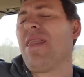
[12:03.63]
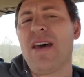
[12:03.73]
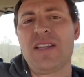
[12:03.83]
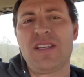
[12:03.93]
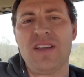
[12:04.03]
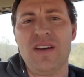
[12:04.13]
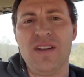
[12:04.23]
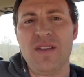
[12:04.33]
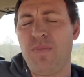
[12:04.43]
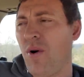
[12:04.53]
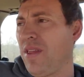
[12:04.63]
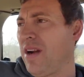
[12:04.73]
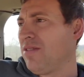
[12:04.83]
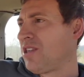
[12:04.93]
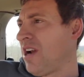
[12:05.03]
that's the, the point
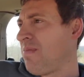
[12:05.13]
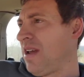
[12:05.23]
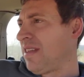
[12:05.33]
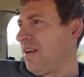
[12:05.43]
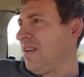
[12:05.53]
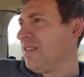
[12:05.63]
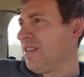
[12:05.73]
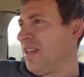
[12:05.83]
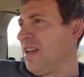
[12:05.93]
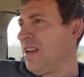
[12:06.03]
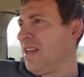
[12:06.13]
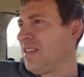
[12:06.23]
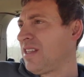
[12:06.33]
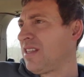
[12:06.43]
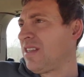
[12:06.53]
that I was trying to make there is that
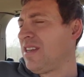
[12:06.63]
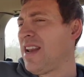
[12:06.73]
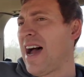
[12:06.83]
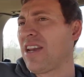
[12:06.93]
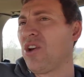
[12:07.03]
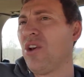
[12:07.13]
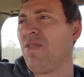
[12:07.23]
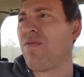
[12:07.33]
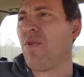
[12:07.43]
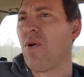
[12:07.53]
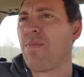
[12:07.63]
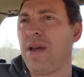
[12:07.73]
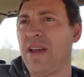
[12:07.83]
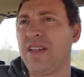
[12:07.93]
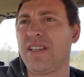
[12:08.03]
it's not good for
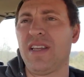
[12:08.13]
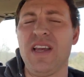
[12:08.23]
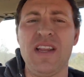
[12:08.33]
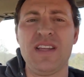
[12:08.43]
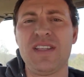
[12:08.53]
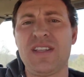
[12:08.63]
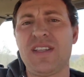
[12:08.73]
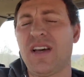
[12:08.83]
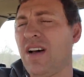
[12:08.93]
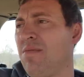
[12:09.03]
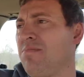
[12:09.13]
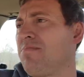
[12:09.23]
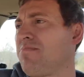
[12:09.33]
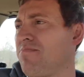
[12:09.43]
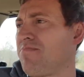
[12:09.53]
pigs. It is
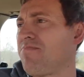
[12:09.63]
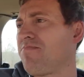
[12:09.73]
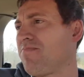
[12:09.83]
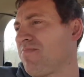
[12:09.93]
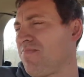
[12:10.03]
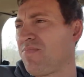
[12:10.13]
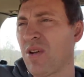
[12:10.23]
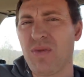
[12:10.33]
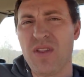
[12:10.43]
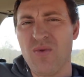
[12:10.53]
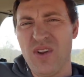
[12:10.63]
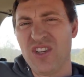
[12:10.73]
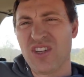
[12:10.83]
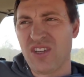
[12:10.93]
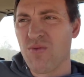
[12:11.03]
um, something that we
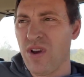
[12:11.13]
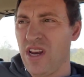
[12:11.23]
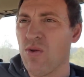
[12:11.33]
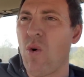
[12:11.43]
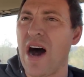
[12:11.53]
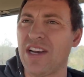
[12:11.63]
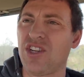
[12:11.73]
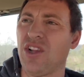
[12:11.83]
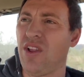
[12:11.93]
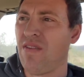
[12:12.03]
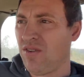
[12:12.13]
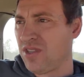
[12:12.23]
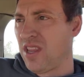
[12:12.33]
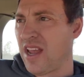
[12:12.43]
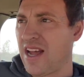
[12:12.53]
just we need to watch the
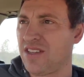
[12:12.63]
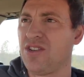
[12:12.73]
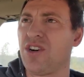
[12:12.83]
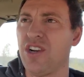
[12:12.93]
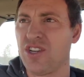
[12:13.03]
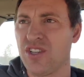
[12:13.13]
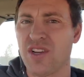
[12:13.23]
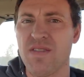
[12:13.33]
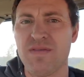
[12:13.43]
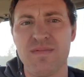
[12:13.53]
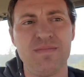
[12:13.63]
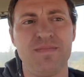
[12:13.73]
levels and the concentrations of.